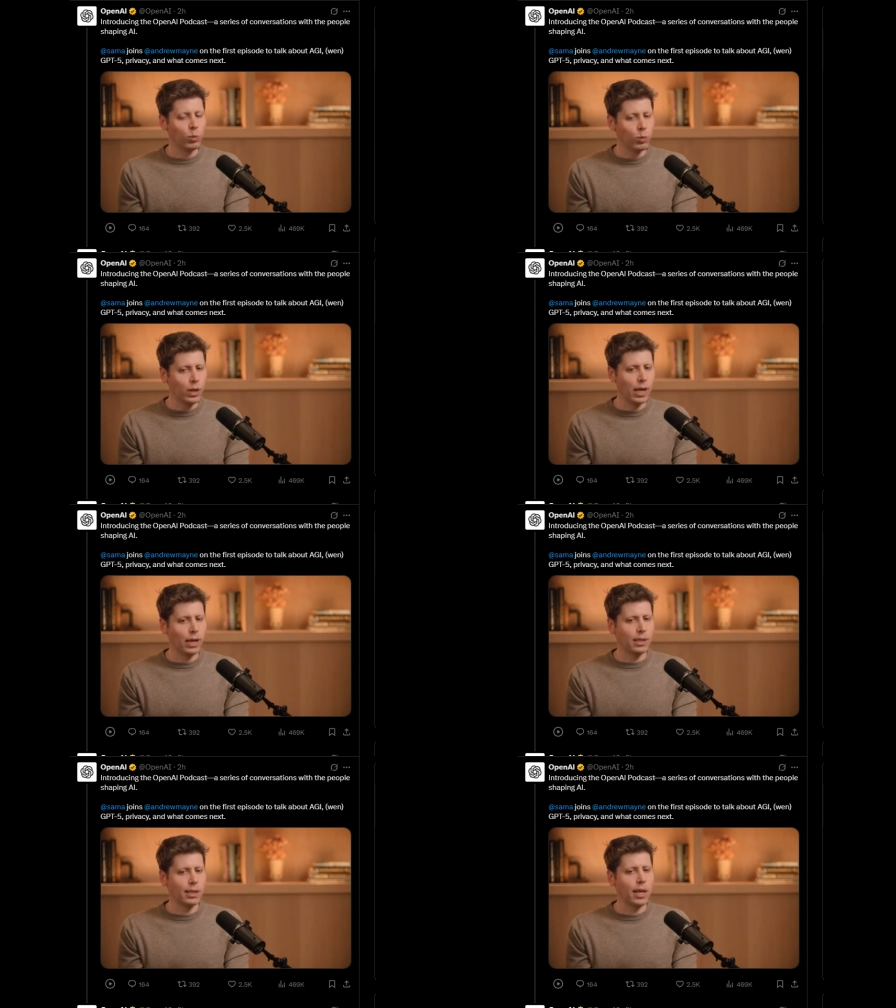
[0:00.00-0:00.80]

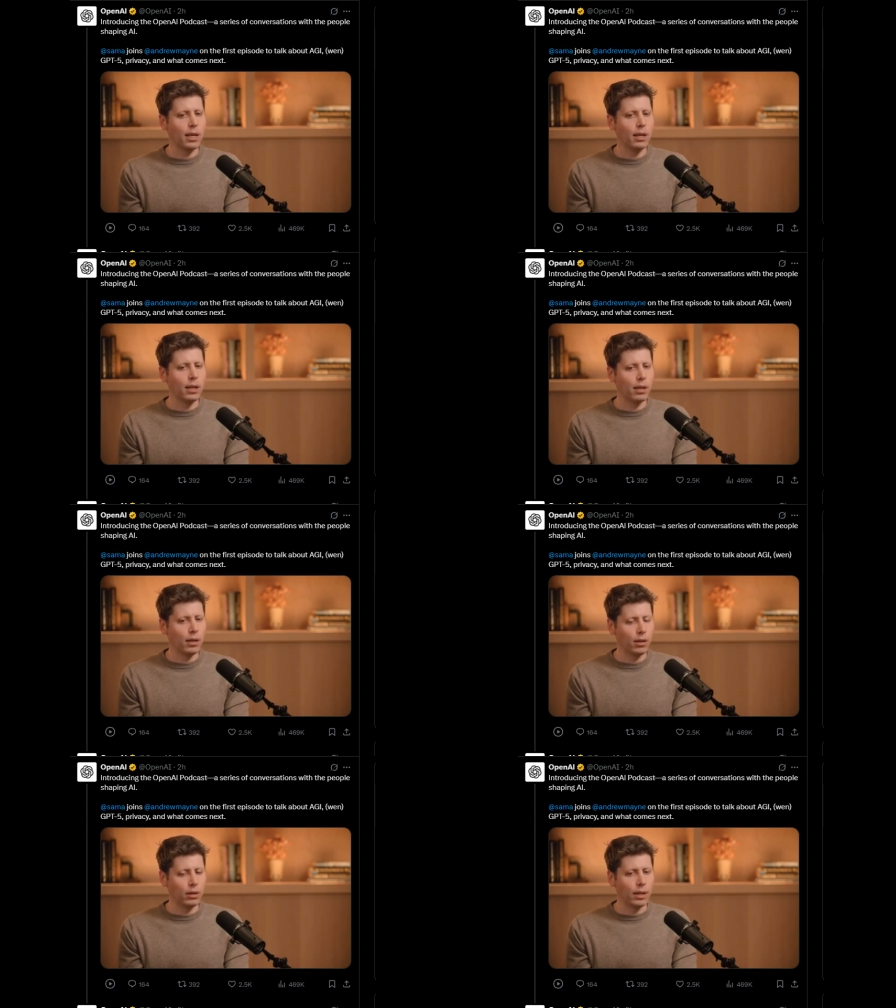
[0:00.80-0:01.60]
really excited in
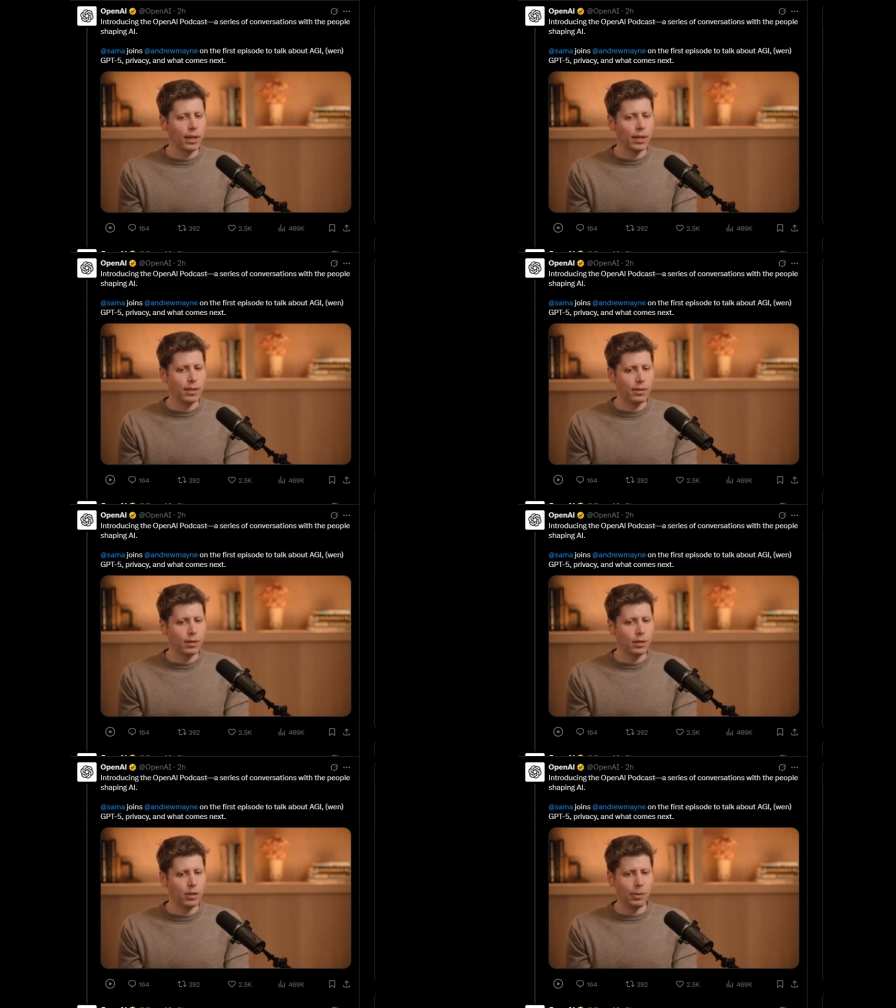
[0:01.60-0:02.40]
the early days
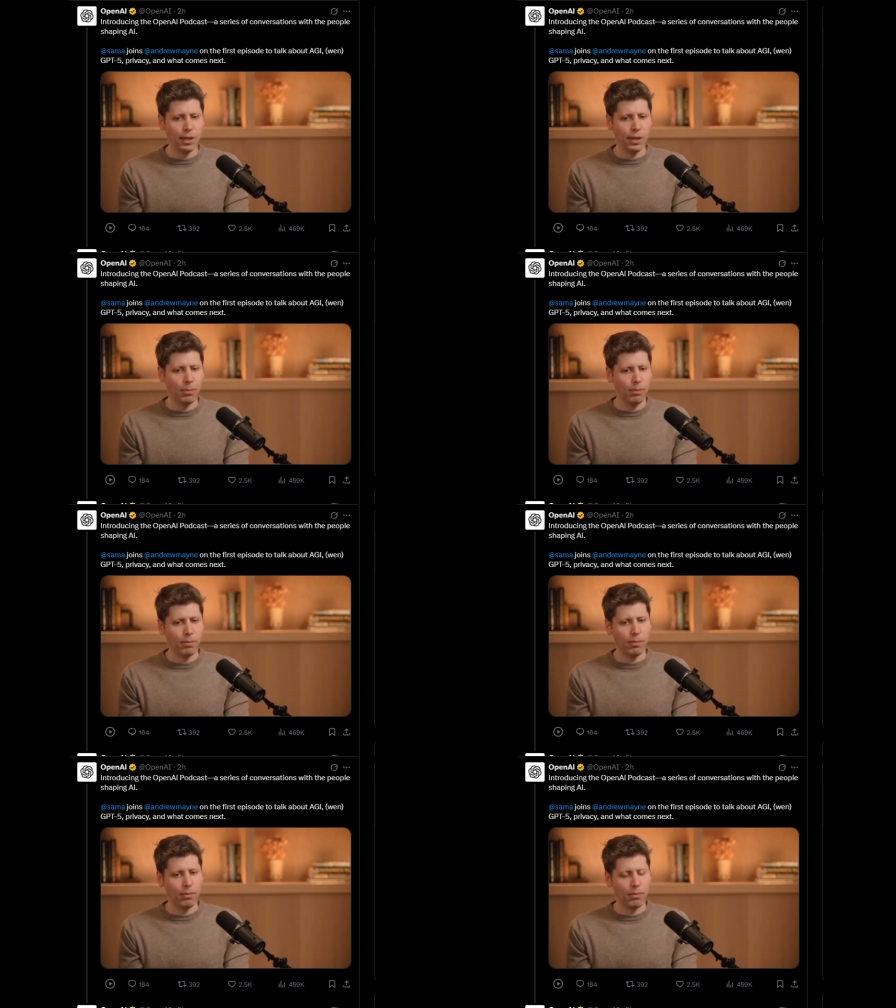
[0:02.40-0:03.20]
of the GPT
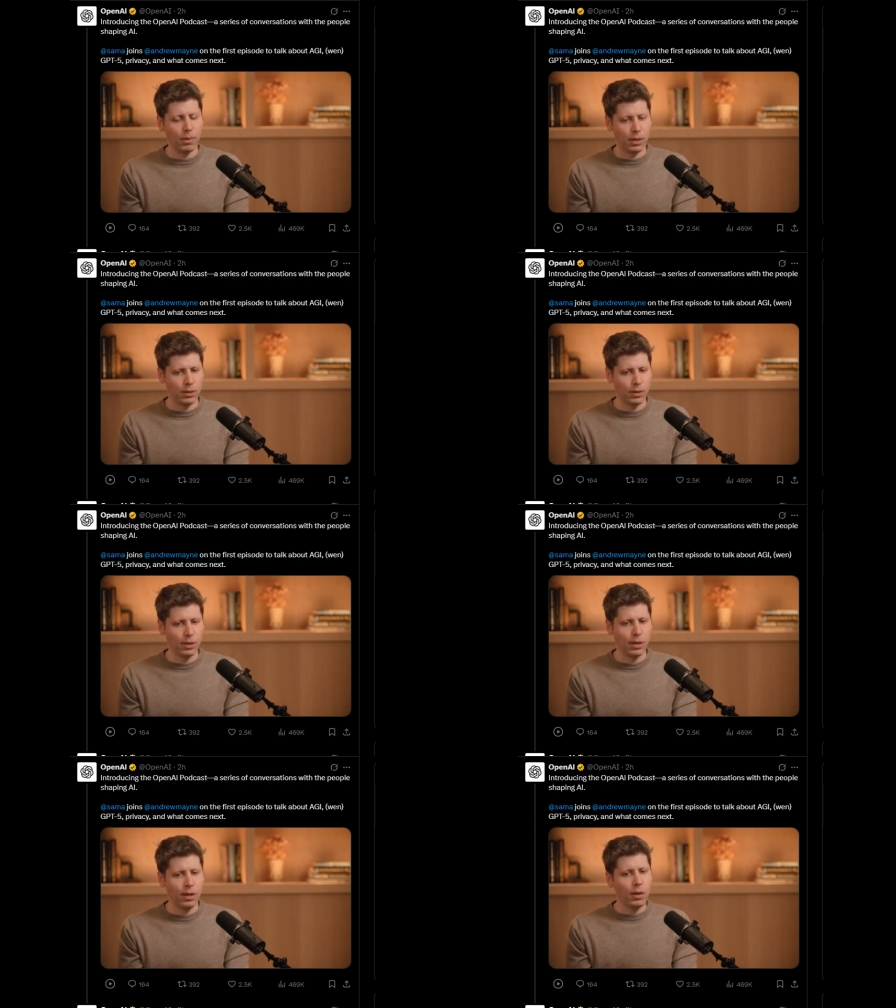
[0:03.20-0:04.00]

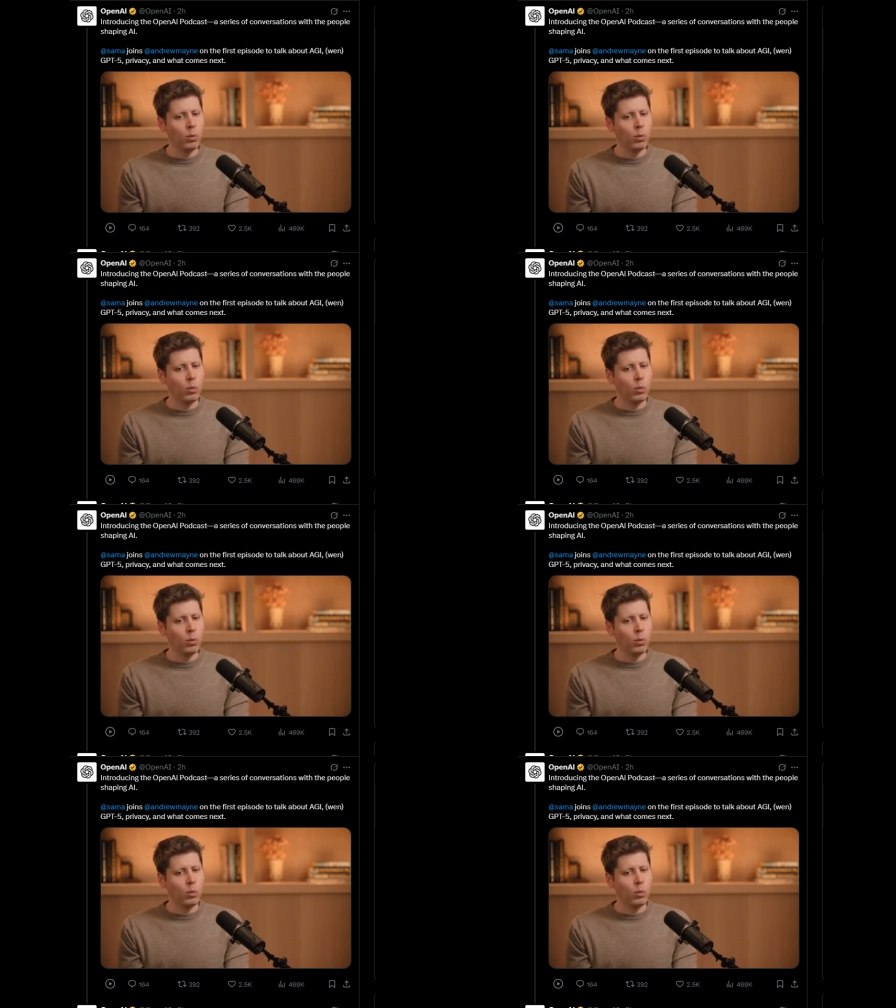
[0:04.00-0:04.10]
models